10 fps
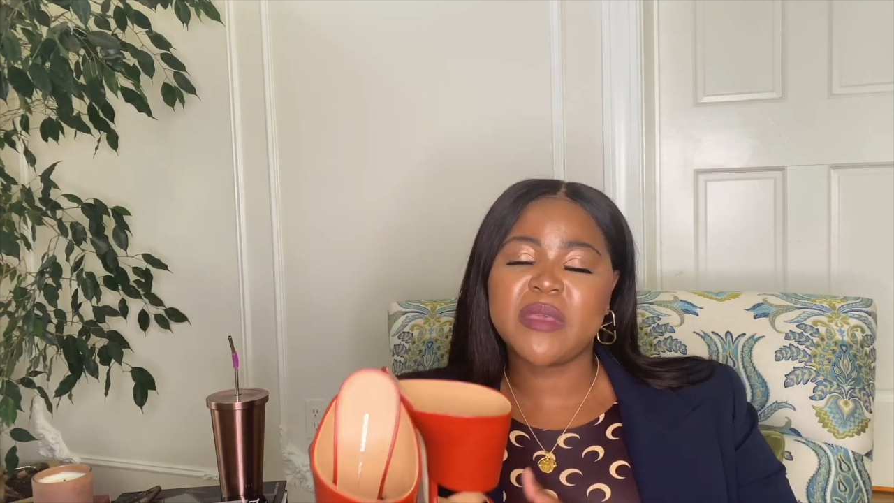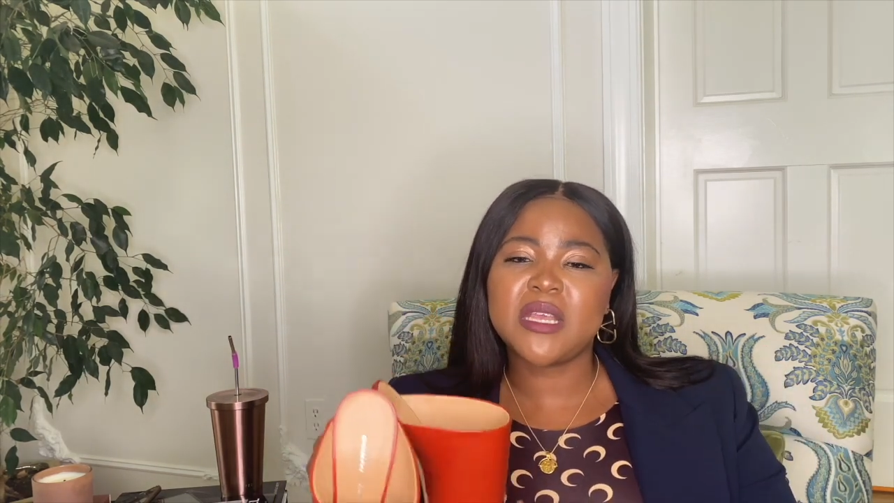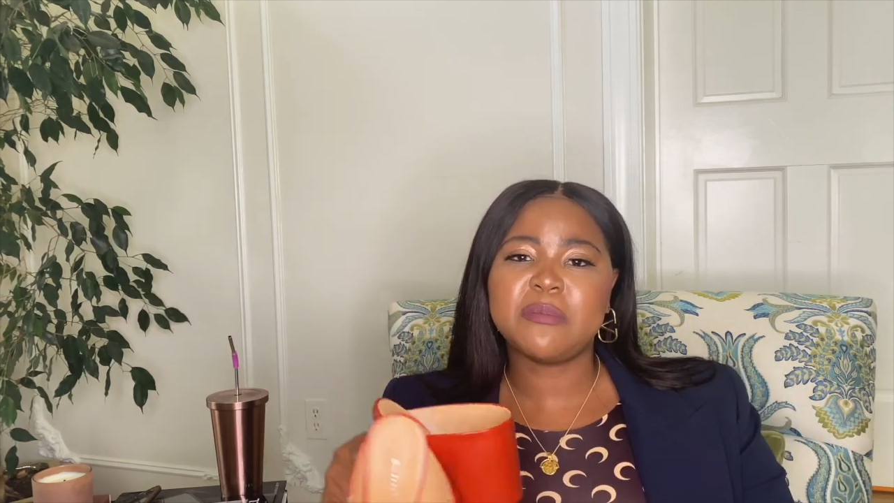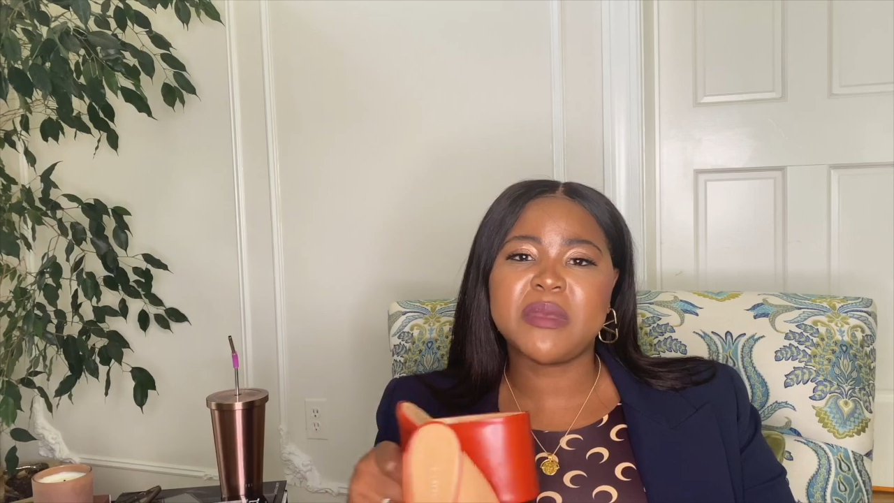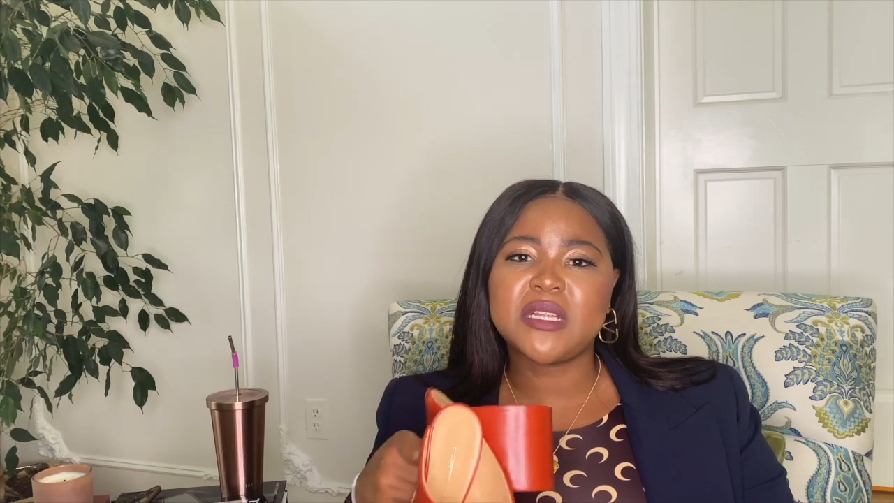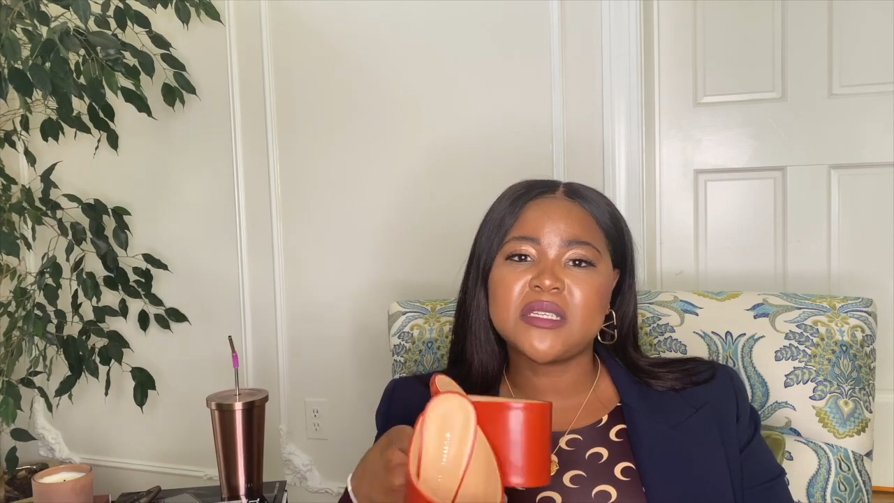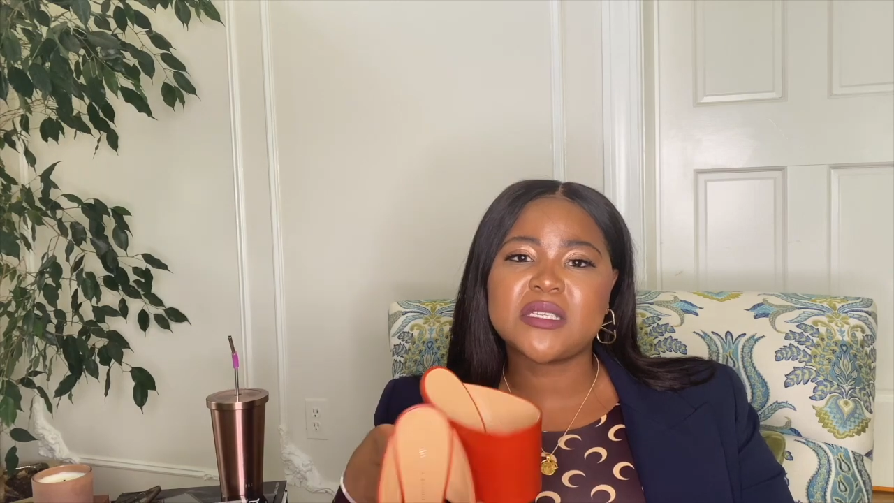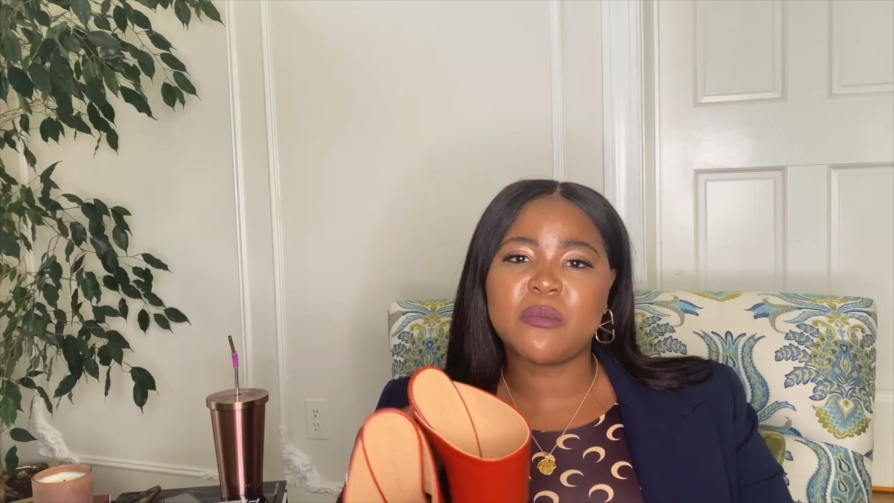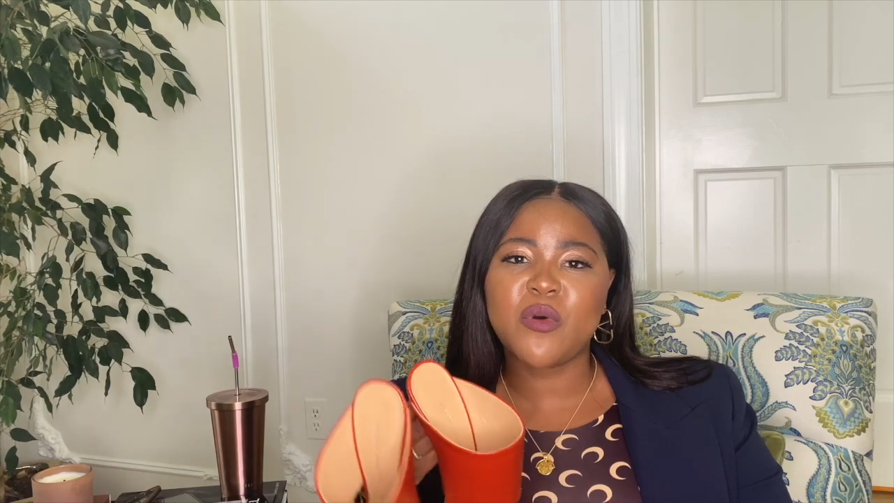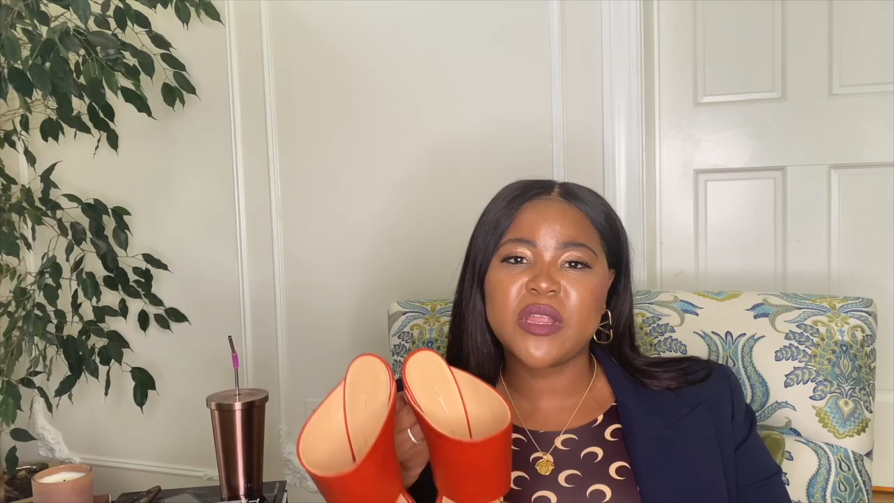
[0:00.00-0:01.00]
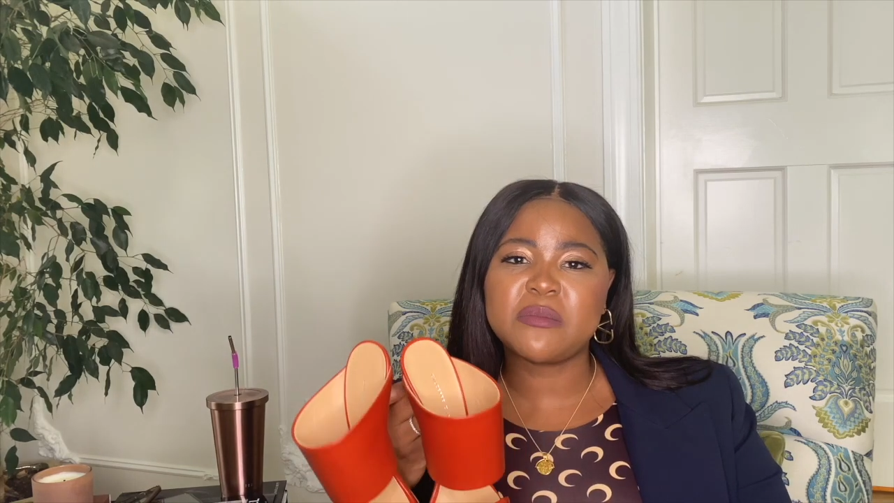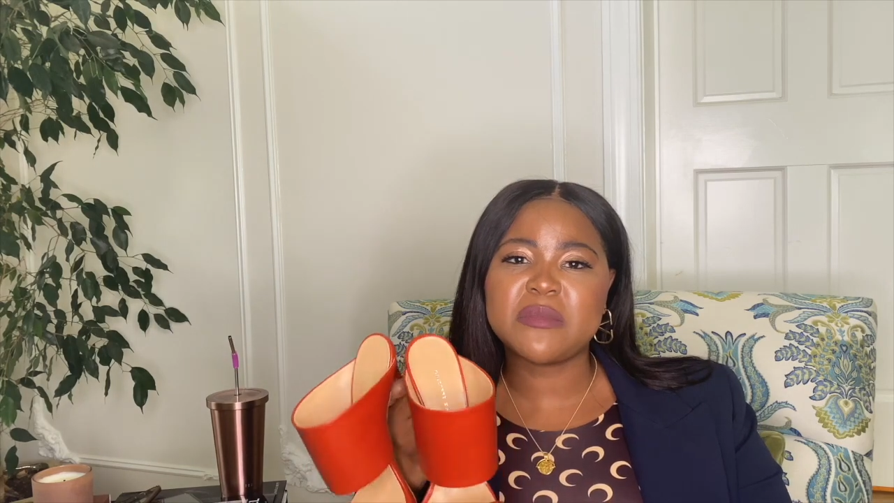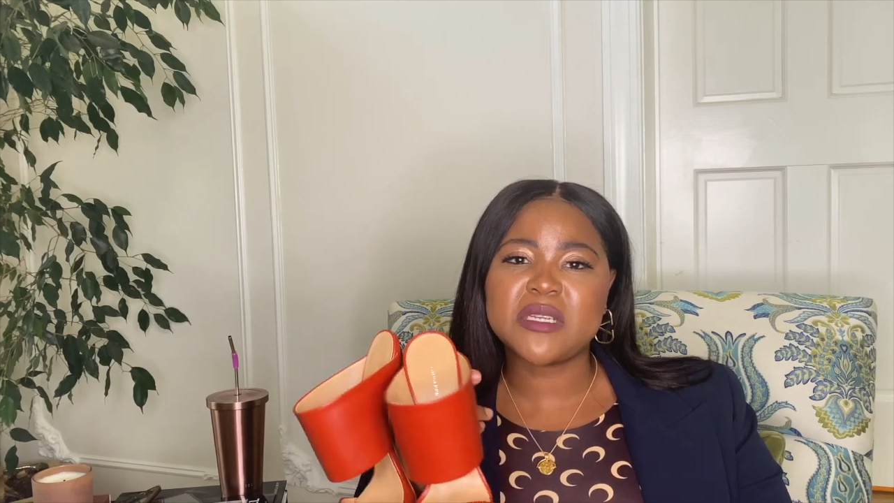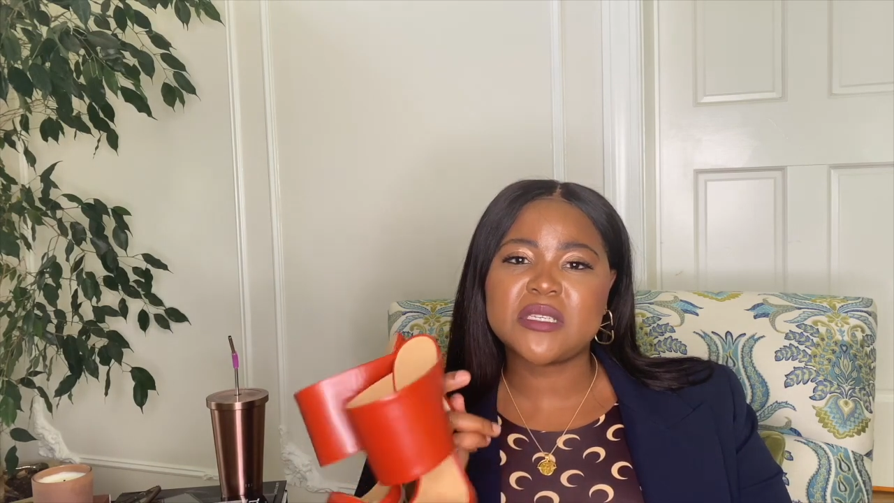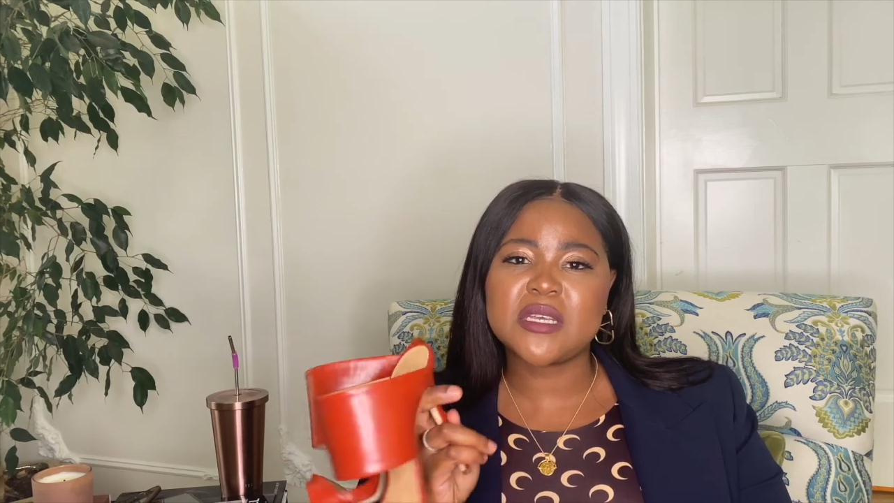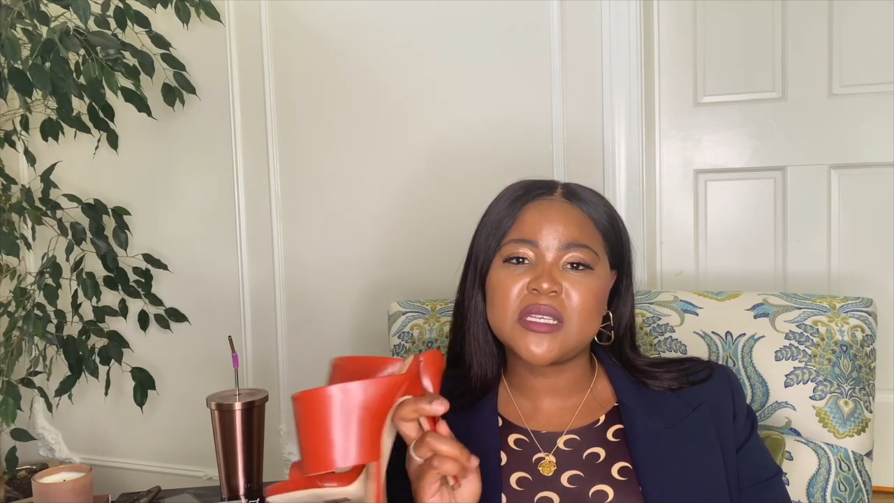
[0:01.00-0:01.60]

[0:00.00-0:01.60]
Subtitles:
big disappointment